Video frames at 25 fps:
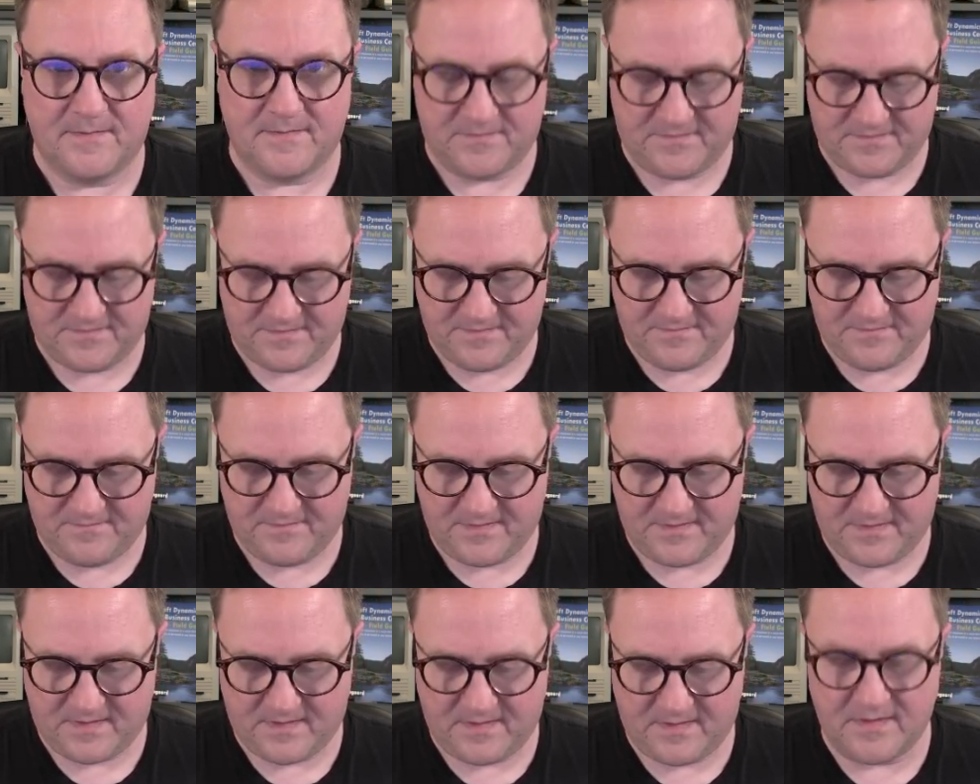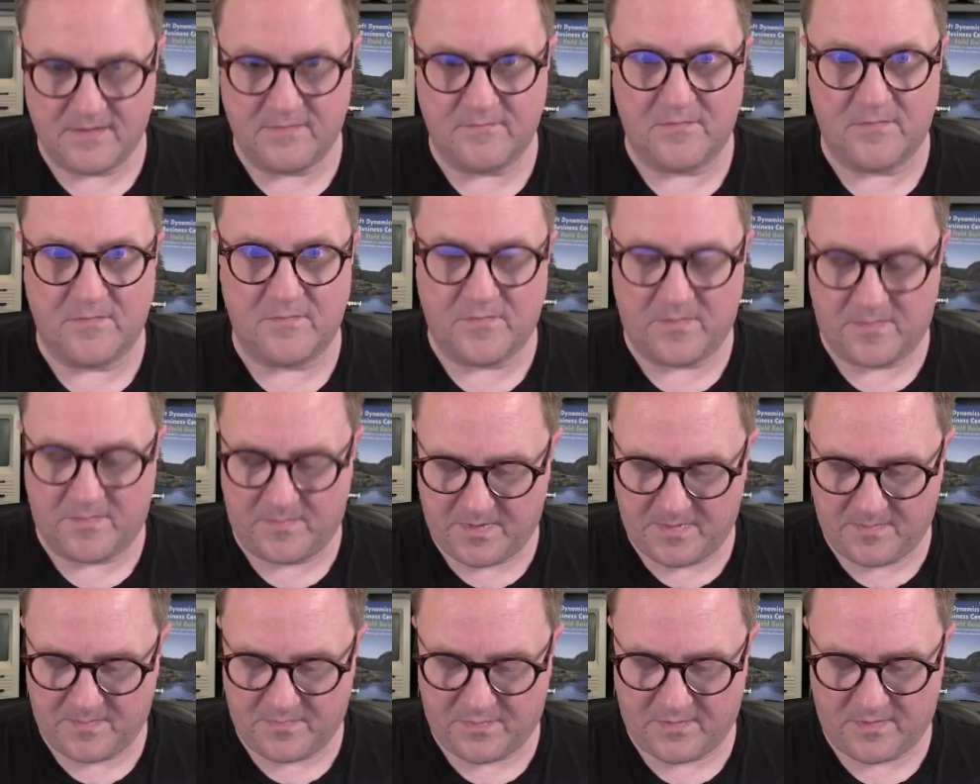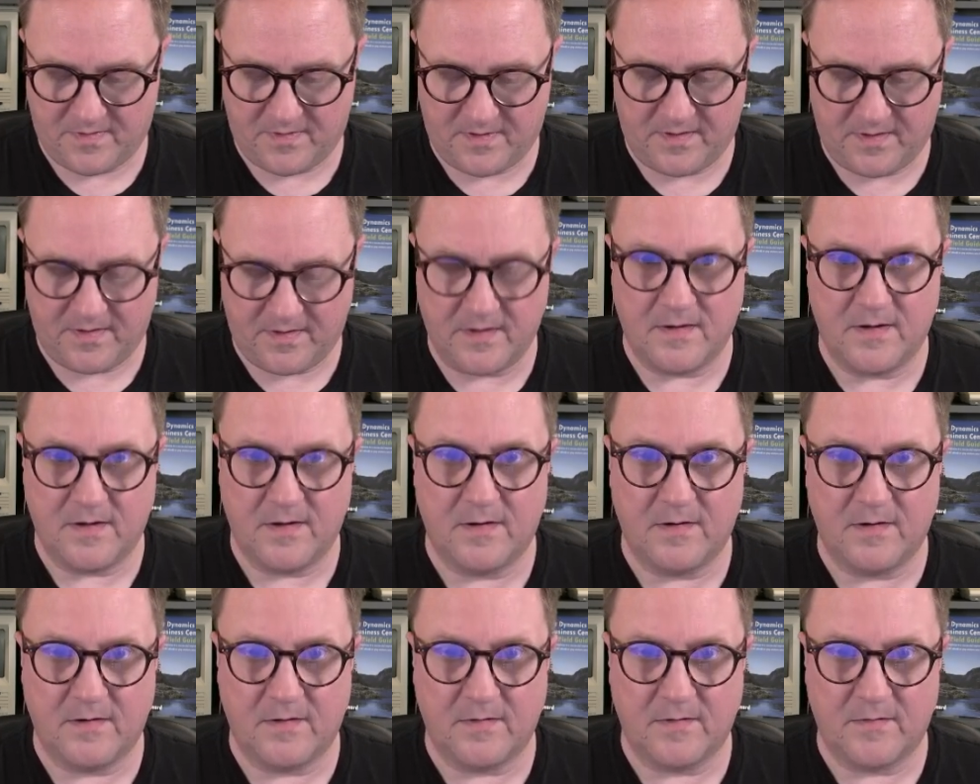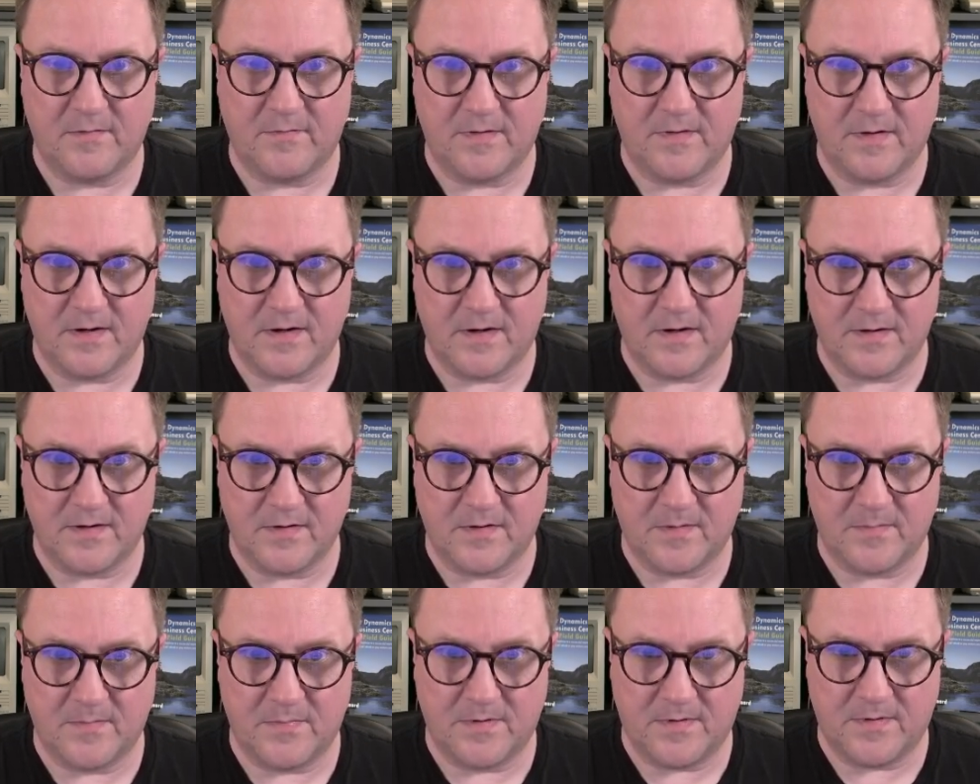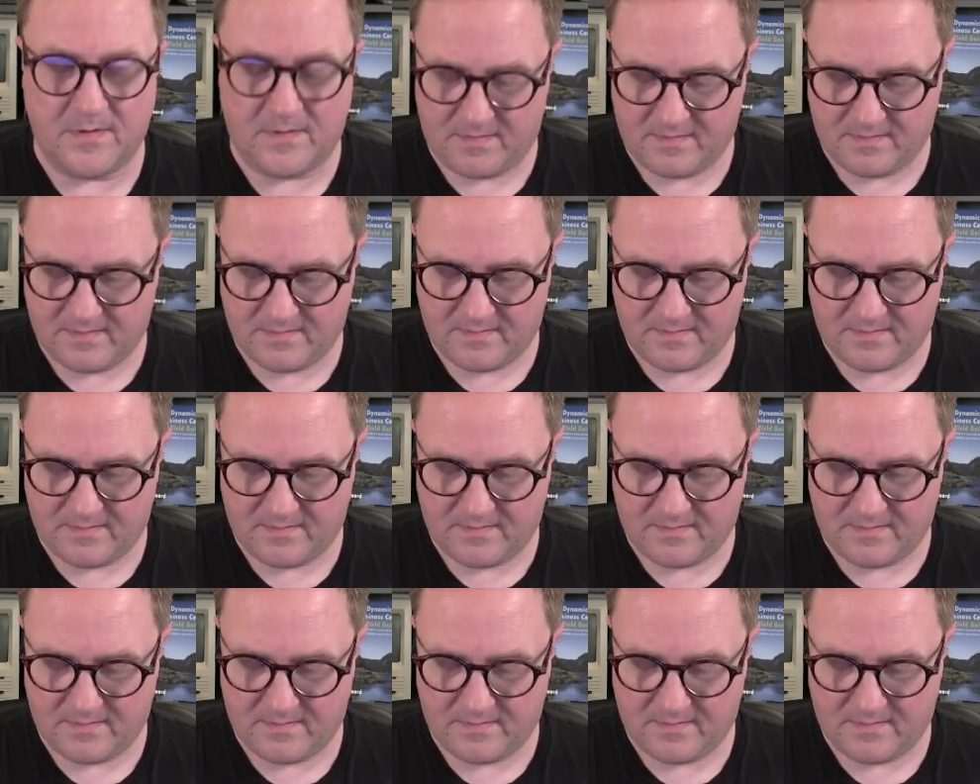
See if I can even remember a credit card number.